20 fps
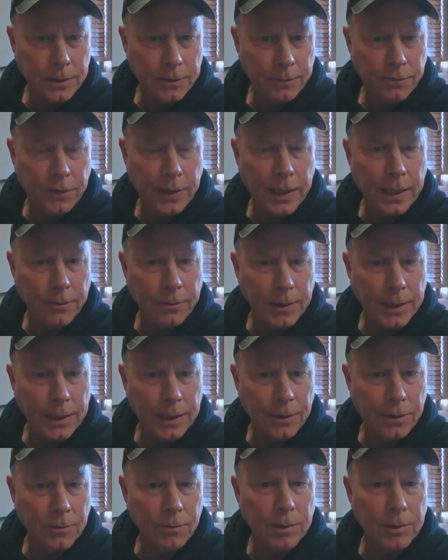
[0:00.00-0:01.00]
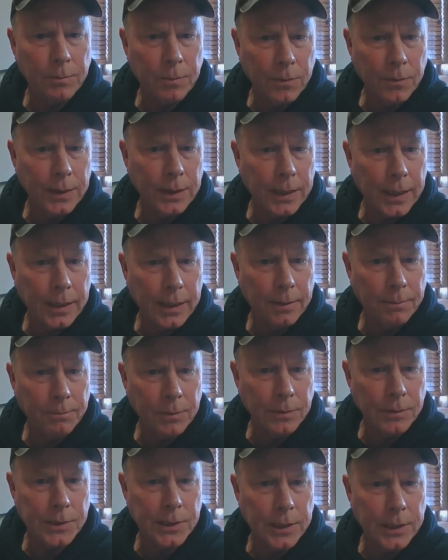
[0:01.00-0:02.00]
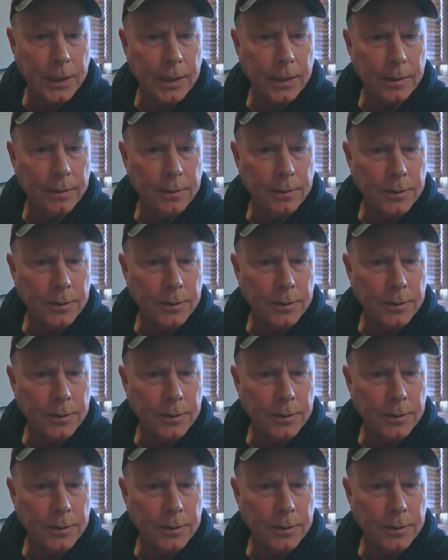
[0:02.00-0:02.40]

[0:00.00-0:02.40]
a flat rate of 3.9% in